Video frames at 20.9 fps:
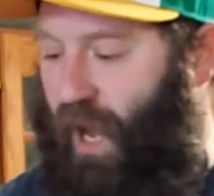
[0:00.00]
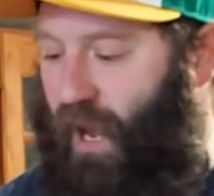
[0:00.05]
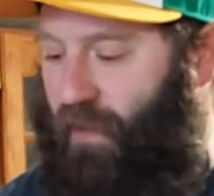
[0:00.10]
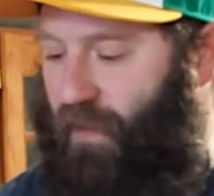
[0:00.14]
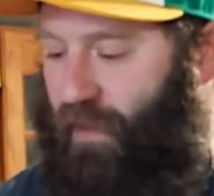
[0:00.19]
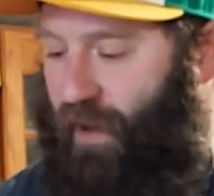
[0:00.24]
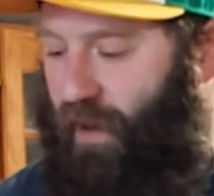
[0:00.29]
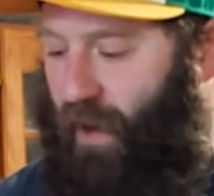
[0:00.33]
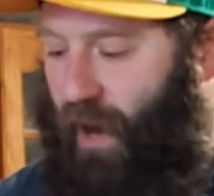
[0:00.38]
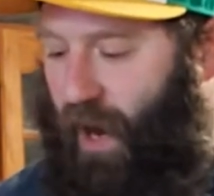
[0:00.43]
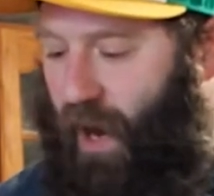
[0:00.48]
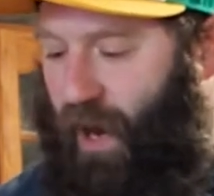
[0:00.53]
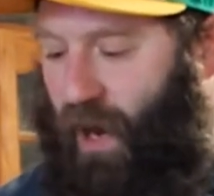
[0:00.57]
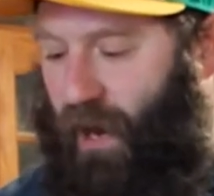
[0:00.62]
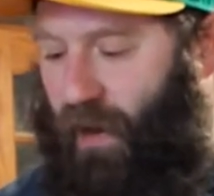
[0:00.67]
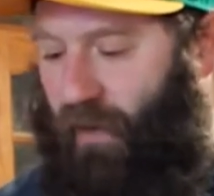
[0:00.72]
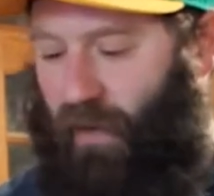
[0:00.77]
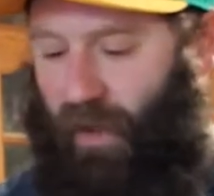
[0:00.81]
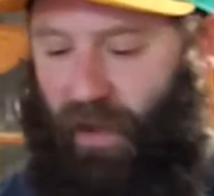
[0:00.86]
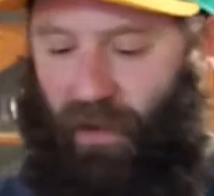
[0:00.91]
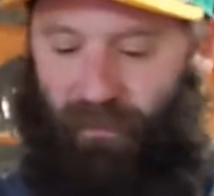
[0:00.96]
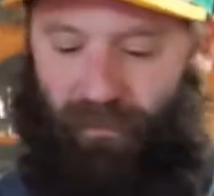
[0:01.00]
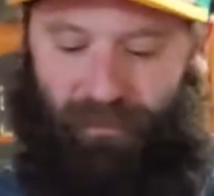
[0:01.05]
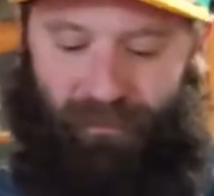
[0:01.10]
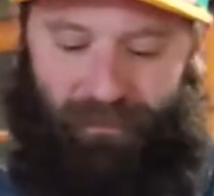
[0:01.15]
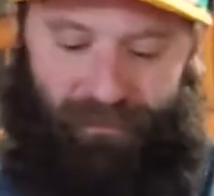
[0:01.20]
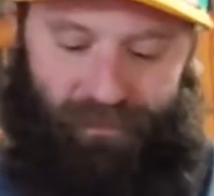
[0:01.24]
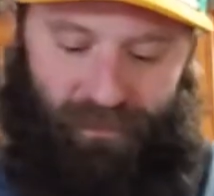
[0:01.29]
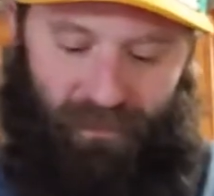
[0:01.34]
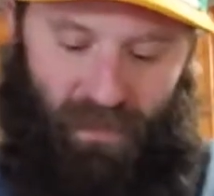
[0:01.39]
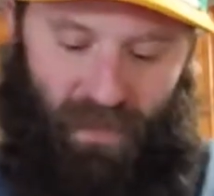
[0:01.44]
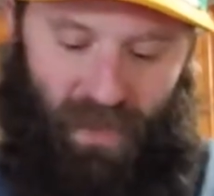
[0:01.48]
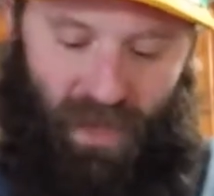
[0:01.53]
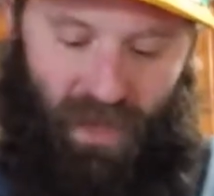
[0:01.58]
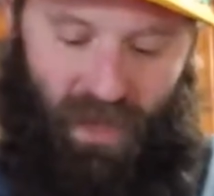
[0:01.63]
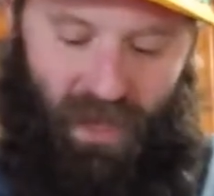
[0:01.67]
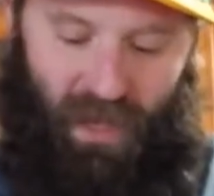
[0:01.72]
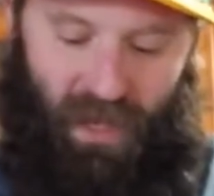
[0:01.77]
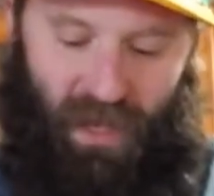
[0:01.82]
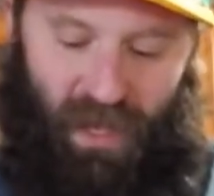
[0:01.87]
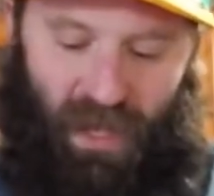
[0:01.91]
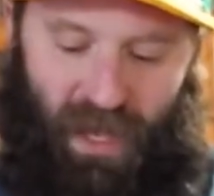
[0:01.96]
There are like
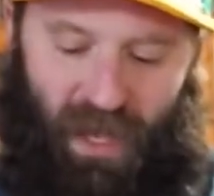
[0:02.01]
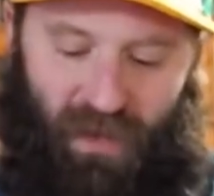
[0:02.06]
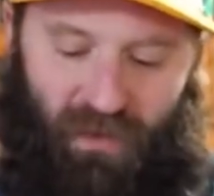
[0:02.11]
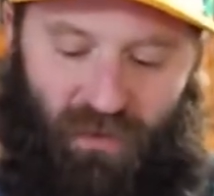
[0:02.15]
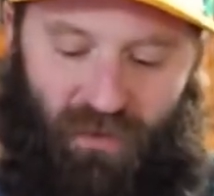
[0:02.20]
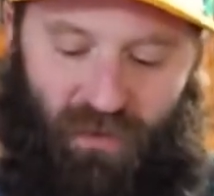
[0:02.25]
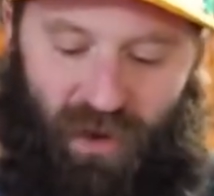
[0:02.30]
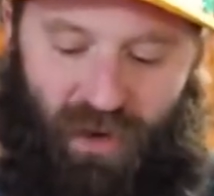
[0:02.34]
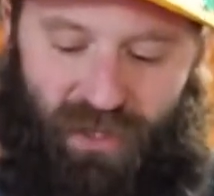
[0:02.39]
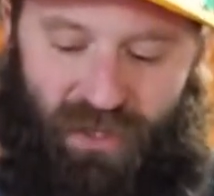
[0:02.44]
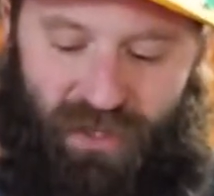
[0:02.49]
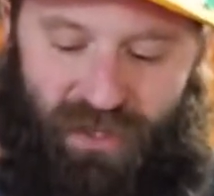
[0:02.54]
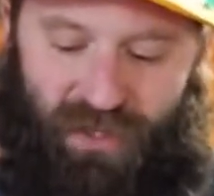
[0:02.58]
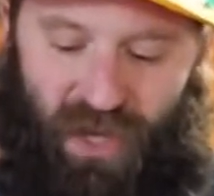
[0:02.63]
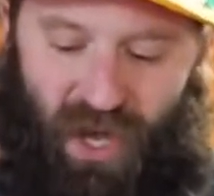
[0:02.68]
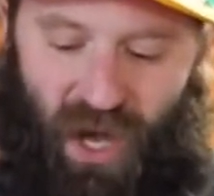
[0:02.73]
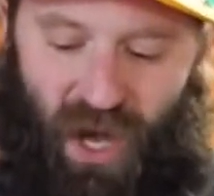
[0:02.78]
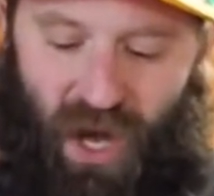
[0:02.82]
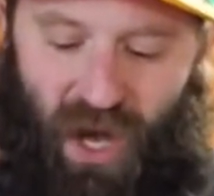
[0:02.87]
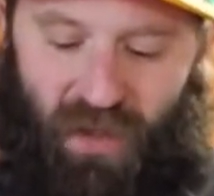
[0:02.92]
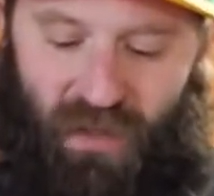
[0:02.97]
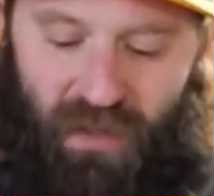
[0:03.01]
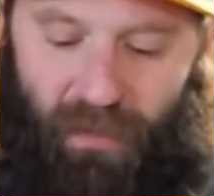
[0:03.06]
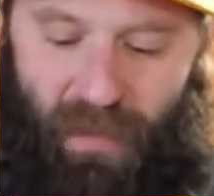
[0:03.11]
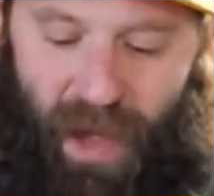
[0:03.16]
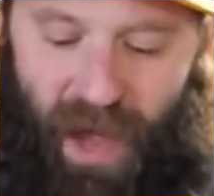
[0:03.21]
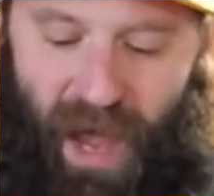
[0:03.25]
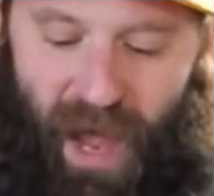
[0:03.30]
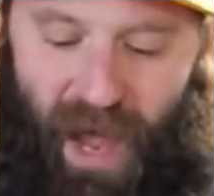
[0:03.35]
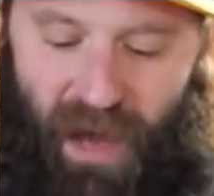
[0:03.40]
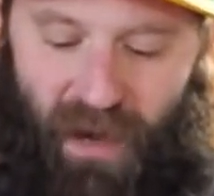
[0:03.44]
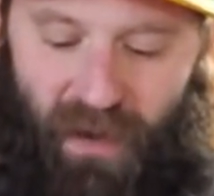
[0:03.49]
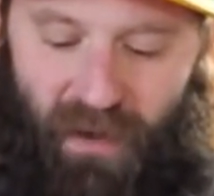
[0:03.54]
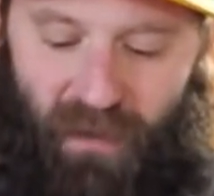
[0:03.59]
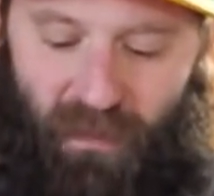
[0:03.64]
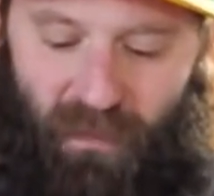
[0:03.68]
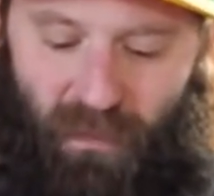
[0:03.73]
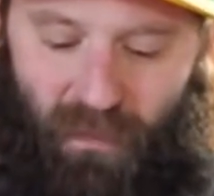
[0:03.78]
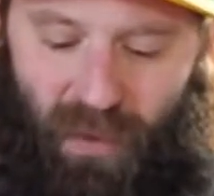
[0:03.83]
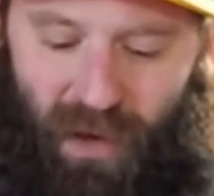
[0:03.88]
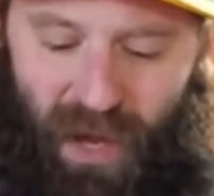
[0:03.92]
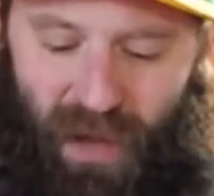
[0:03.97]
instructions on the pack,
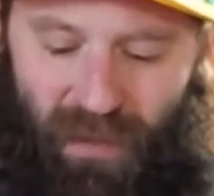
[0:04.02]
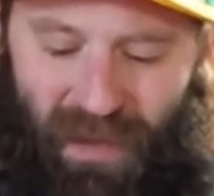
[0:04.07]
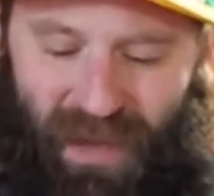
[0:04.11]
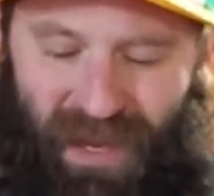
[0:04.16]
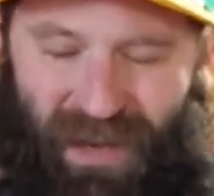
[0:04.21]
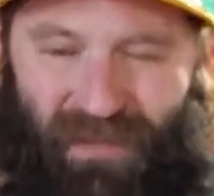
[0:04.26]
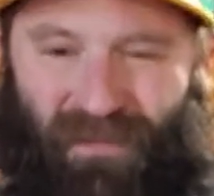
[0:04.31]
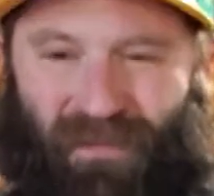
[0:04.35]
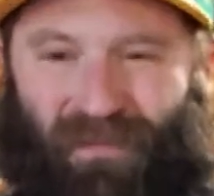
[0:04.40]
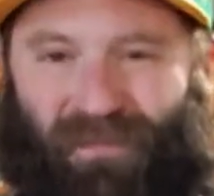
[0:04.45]
but I mean,